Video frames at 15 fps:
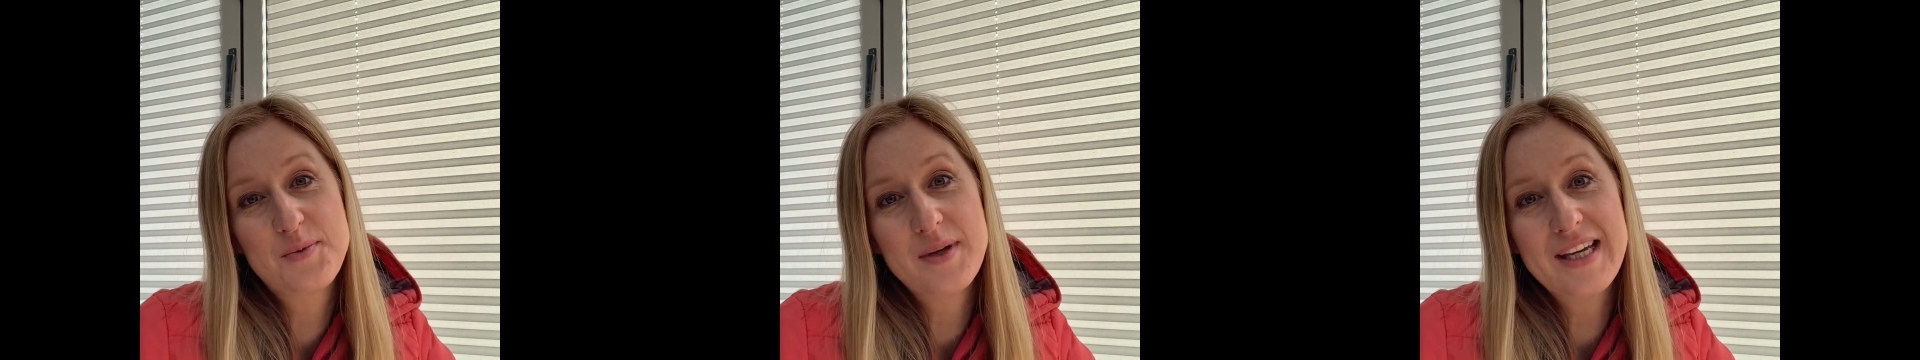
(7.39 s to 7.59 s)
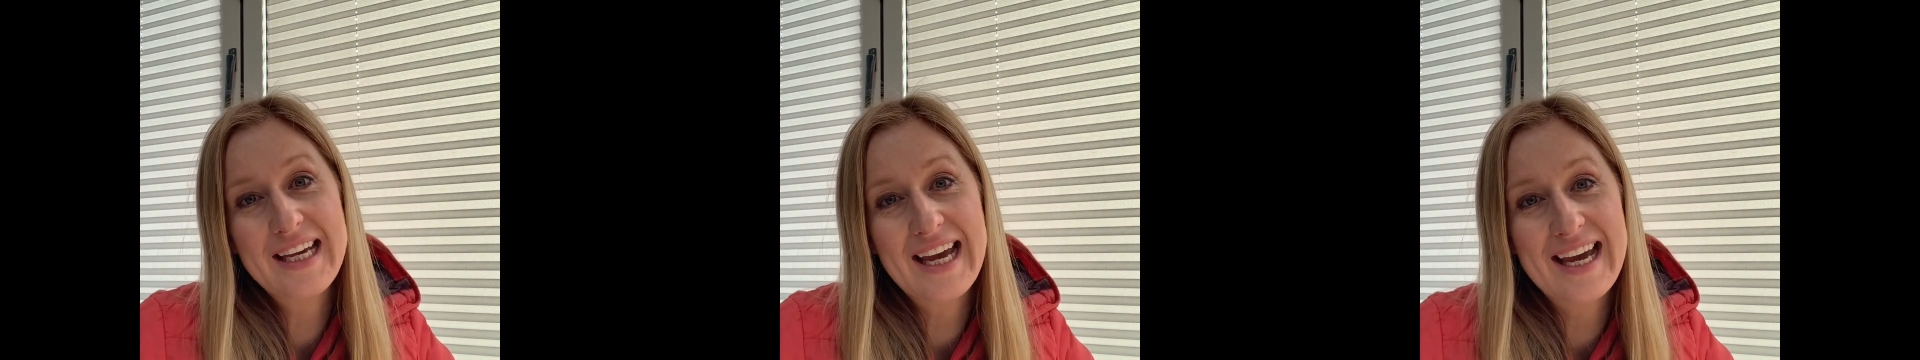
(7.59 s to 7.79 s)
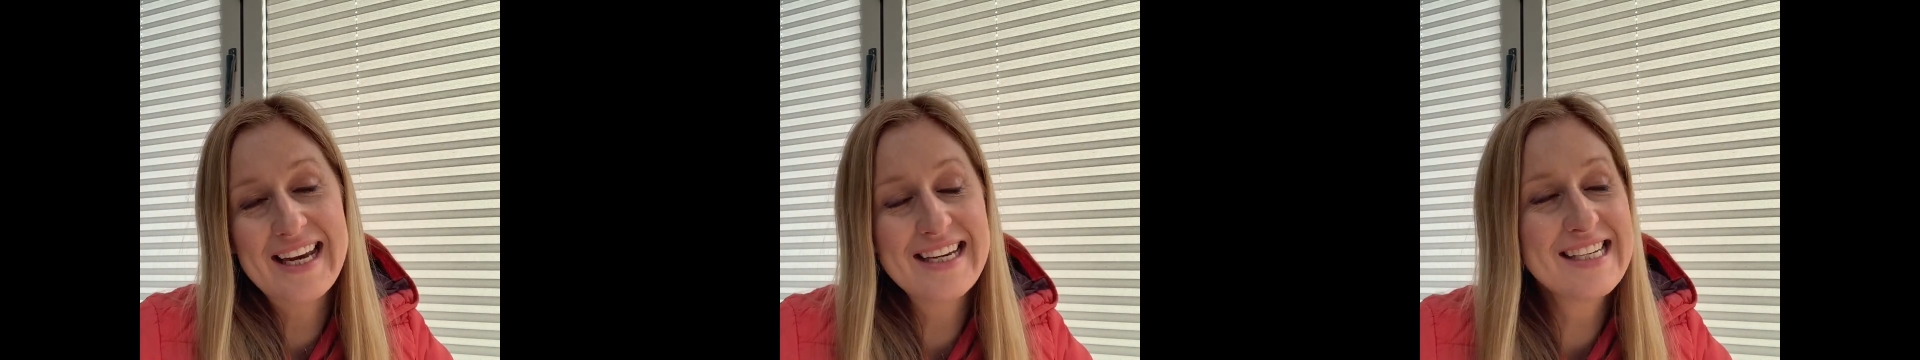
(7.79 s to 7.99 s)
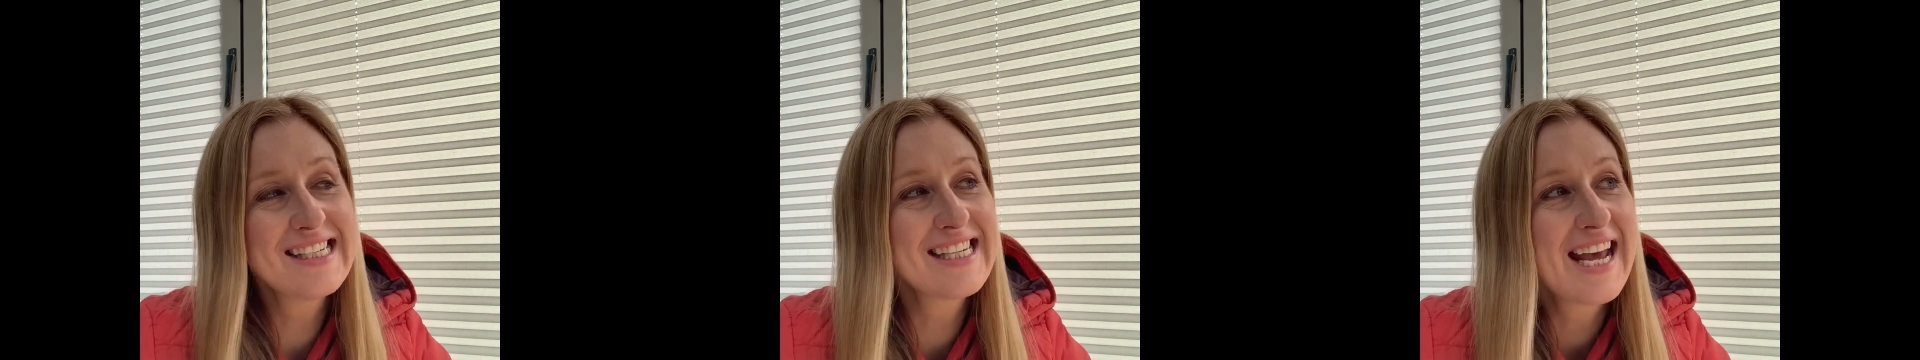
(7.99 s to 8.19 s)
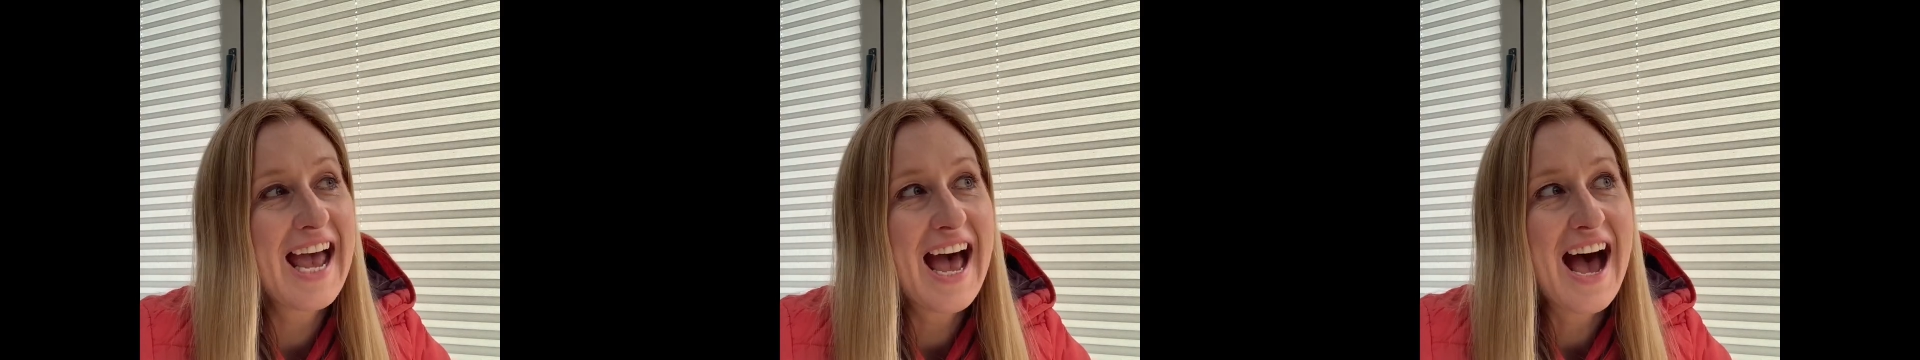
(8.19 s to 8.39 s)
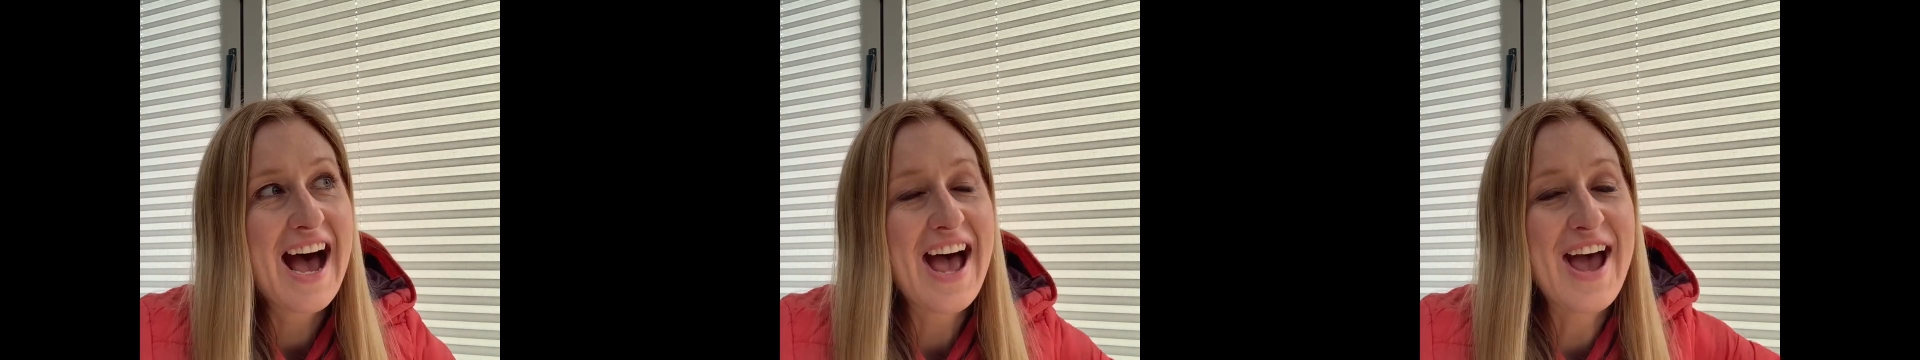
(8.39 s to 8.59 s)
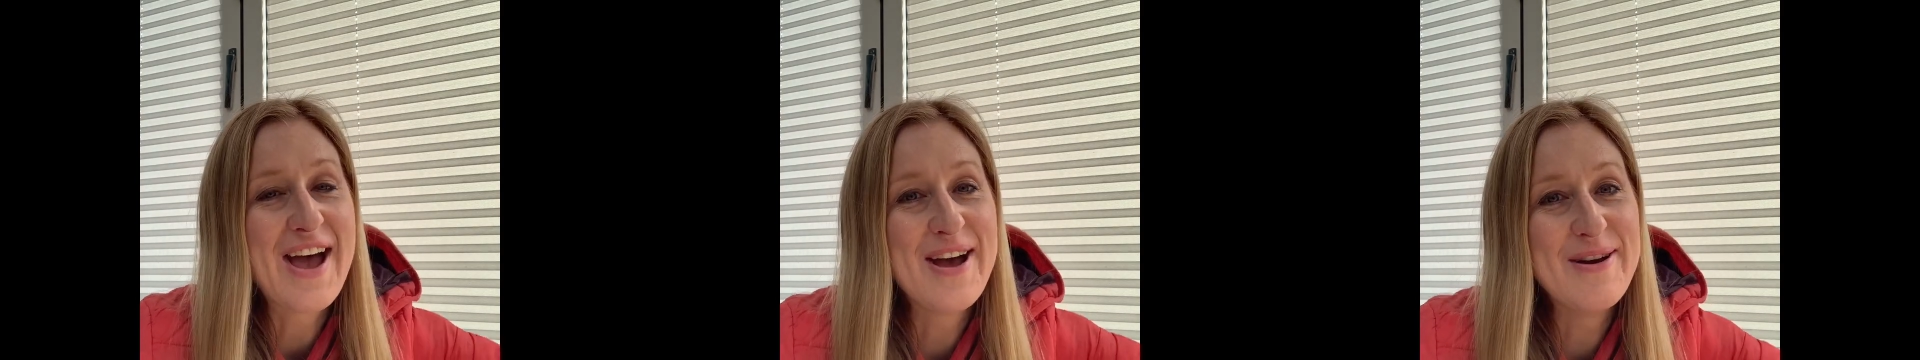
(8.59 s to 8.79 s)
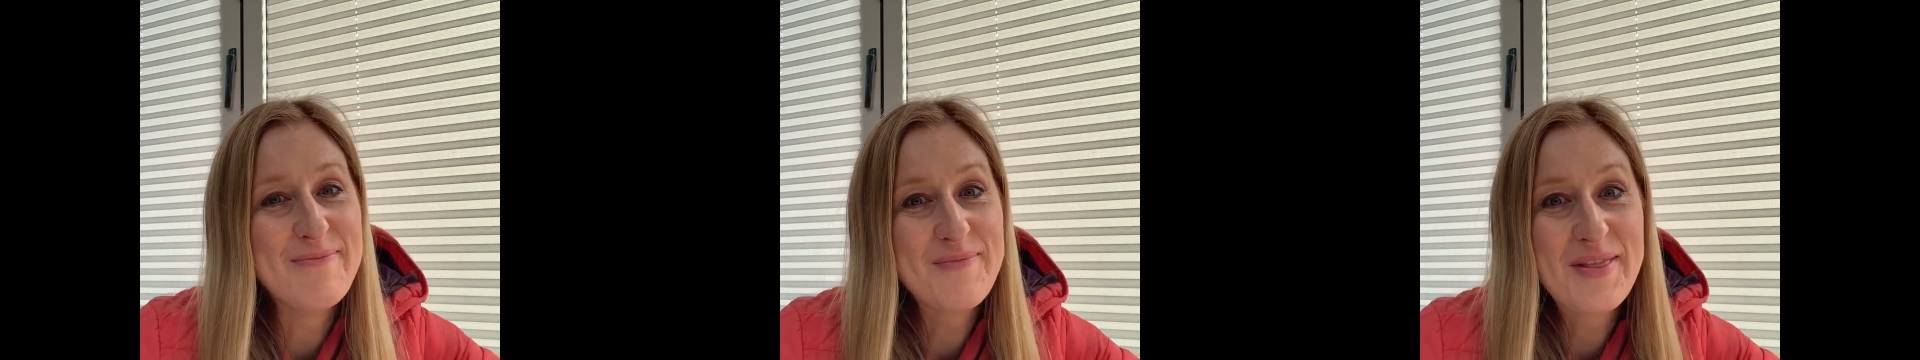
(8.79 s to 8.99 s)
weekend
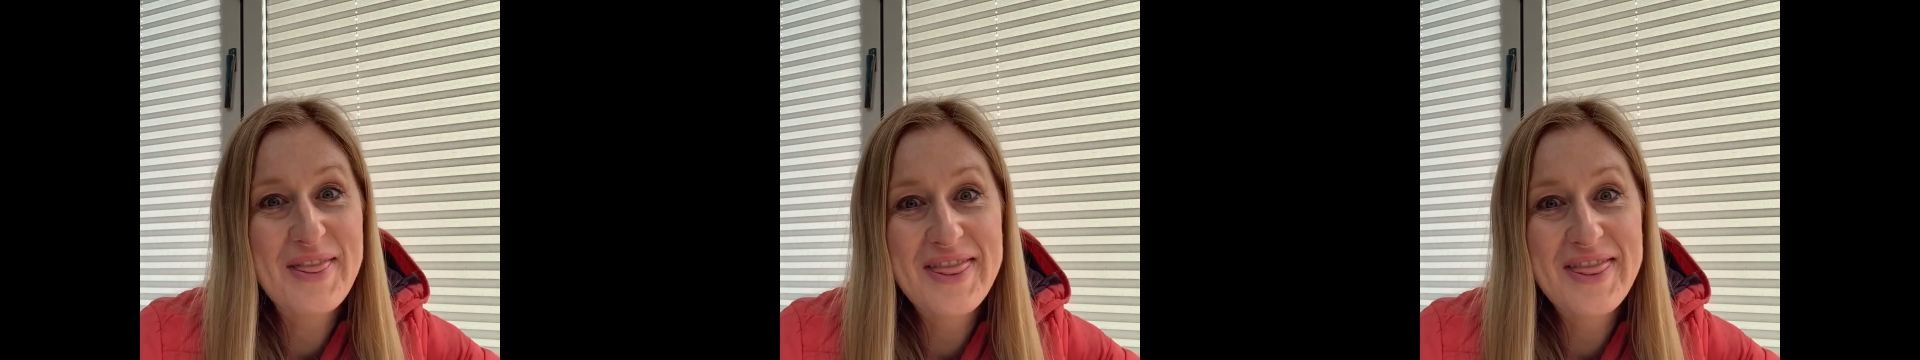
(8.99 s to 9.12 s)
um,